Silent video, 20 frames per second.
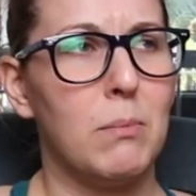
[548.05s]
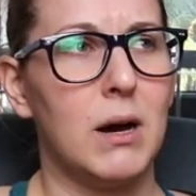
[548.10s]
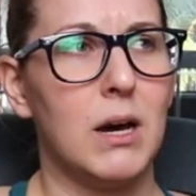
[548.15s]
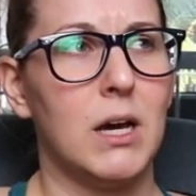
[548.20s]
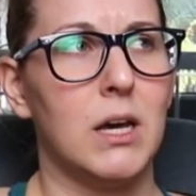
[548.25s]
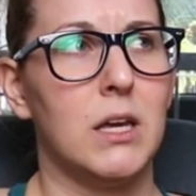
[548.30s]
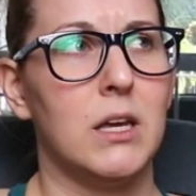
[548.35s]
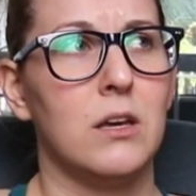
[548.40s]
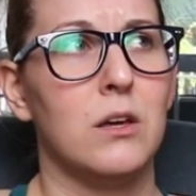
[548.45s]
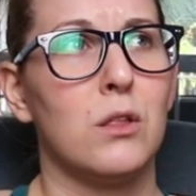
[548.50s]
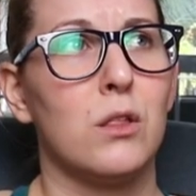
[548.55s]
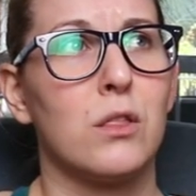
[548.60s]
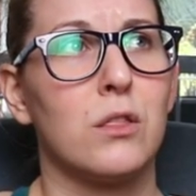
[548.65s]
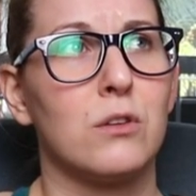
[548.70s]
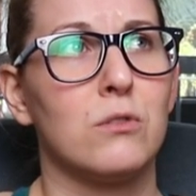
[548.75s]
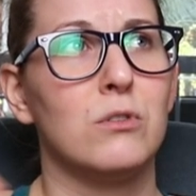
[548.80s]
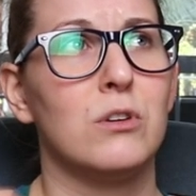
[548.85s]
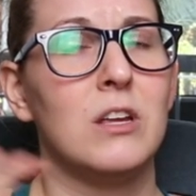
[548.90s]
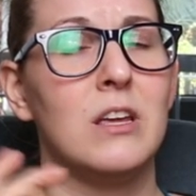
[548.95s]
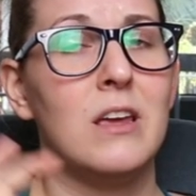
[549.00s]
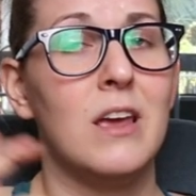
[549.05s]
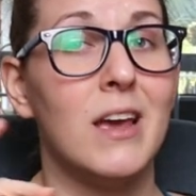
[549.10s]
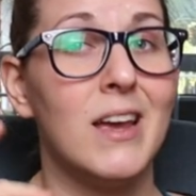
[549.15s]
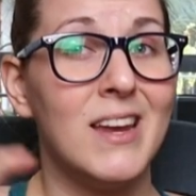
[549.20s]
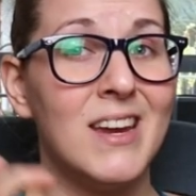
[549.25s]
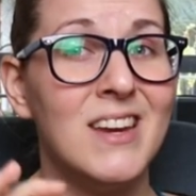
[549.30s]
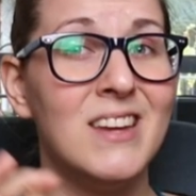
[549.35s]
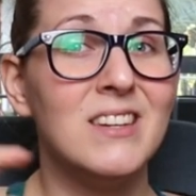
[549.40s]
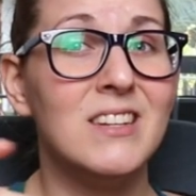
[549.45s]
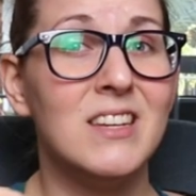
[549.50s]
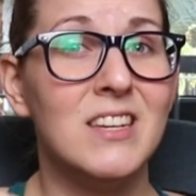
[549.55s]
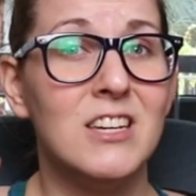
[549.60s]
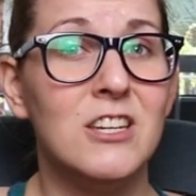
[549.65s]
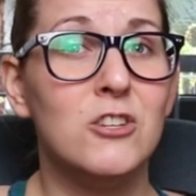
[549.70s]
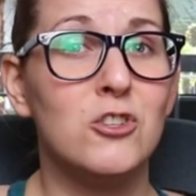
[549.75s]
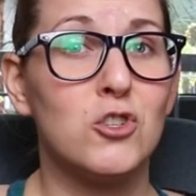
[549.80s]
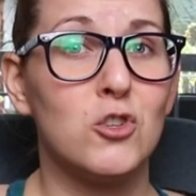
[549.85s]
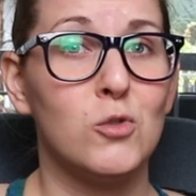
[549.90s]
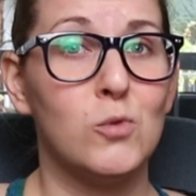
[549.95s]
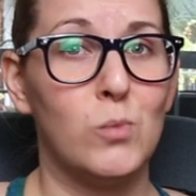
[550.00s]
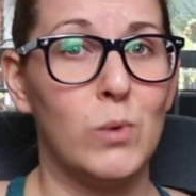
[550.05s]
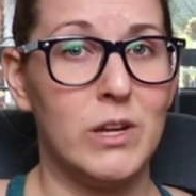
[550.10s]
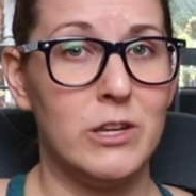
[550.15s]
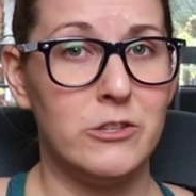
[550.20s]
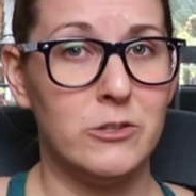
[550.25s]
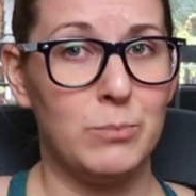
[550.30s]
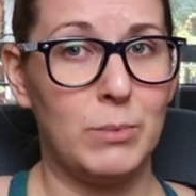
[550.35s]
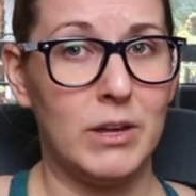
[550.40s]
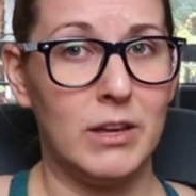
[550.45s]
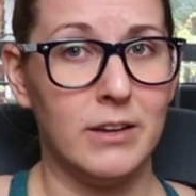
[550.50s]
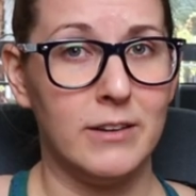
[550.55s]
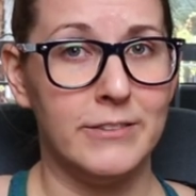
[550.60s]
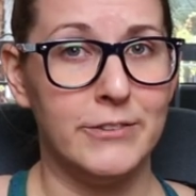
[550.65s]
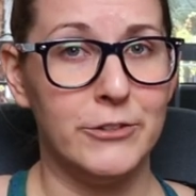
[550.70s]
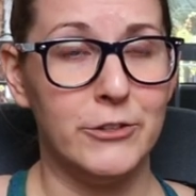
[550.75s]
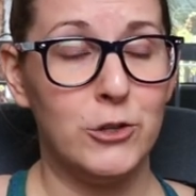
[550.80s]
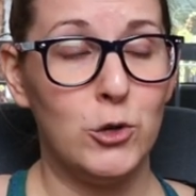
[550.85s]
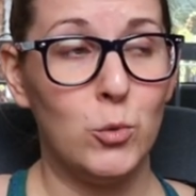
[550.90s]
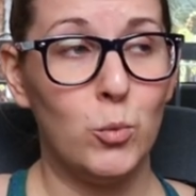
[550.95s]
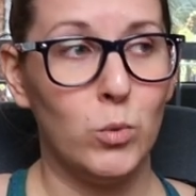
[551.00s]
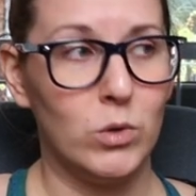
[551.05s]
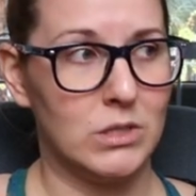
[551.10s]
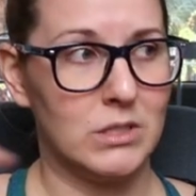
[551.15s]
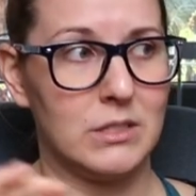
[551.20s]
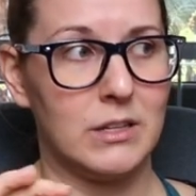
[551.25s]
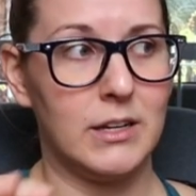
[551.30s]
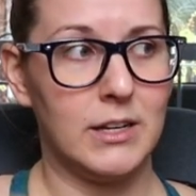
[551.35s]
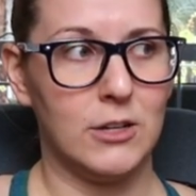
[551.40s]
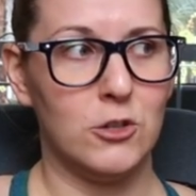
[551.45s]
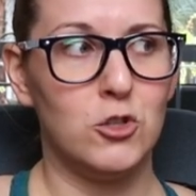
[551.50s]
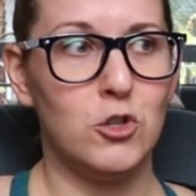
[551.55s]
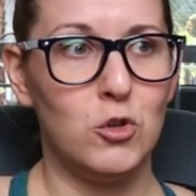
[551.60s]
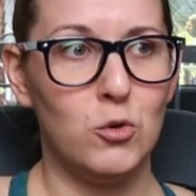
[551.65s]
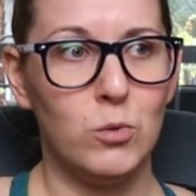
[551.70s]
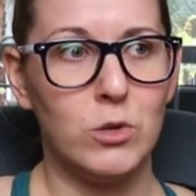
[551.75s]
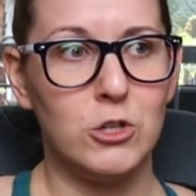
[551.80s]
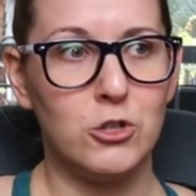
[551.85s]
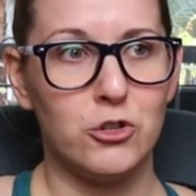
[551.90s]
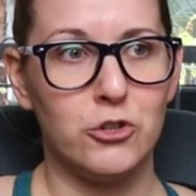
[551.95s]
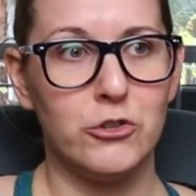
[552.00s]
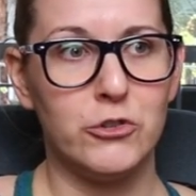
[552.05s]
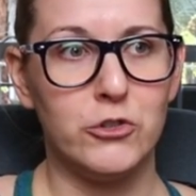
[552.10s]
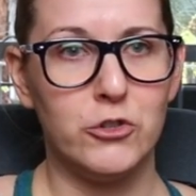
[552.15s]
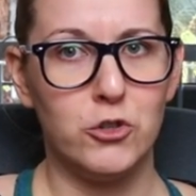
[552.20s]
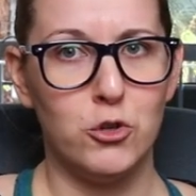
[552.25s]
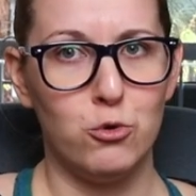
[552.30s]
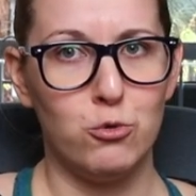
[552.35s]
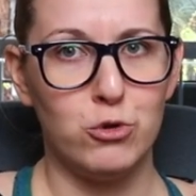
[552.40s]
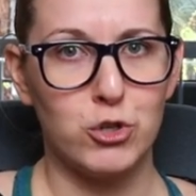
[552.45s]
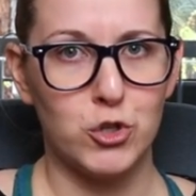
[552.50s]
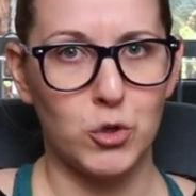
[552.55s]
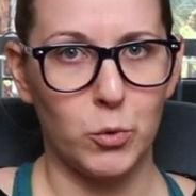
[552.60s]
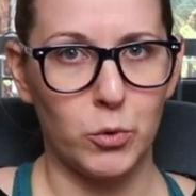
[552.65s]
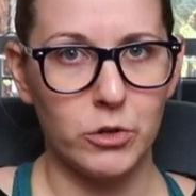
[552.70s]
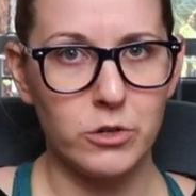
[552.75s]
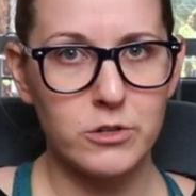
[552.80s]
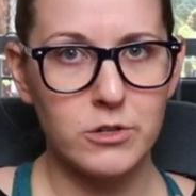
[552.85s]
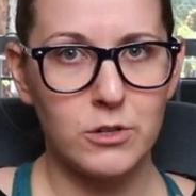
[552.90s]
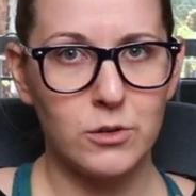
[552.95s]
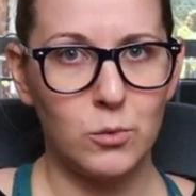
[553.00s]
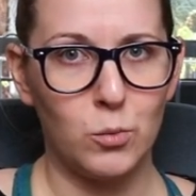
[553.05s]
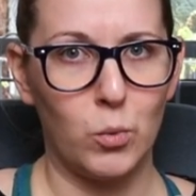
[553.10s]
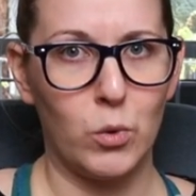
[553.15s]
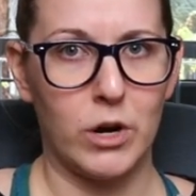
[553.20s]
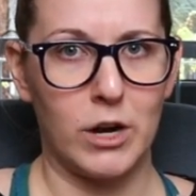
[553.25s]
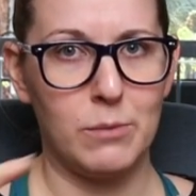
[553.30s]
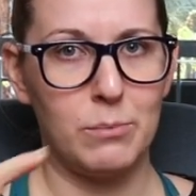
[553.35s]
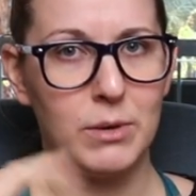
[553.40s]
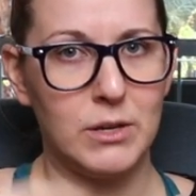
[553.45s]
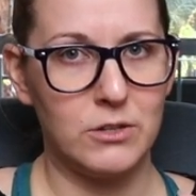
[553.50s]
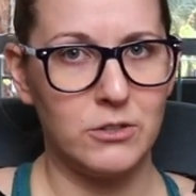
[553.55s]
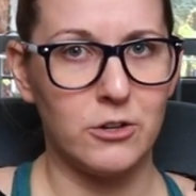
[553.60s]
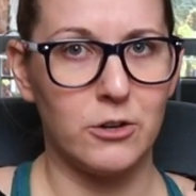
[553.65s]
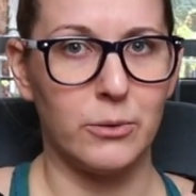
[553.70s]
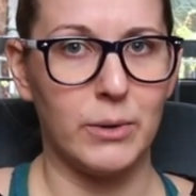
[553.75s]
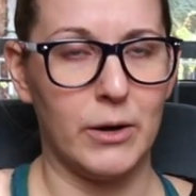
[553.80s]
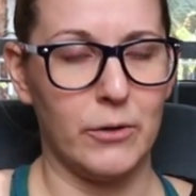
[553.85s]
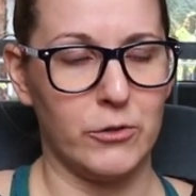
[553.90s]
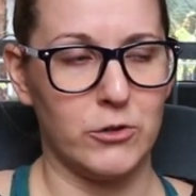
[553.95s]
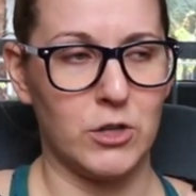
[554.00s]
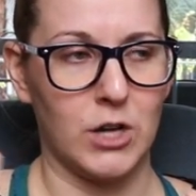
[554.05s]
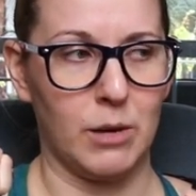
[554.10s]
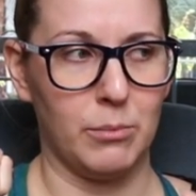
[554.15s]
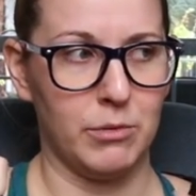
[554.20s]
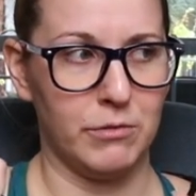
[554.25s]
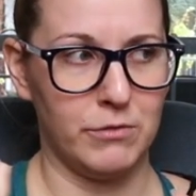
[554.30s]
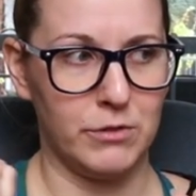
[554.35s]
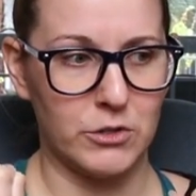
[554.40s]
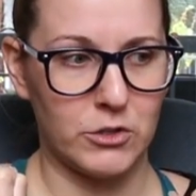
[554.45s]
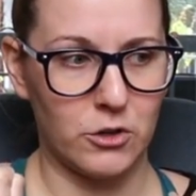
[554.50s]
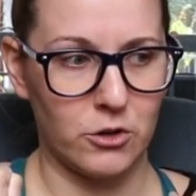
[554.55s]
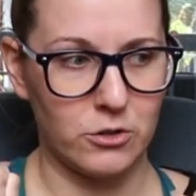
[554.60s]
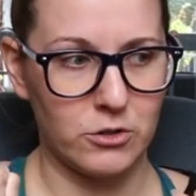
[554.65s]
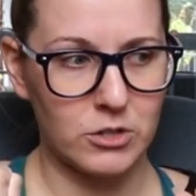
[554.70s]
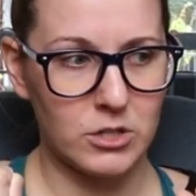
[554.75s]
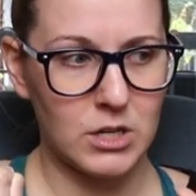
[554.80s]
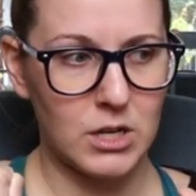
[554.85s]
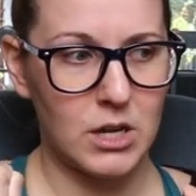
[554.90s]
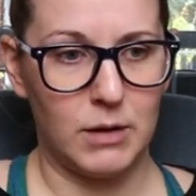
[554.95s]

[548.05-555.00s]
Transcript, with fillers: my thirty-eight inch waistband was like two inches too short when I pinned it around the top of the skirt.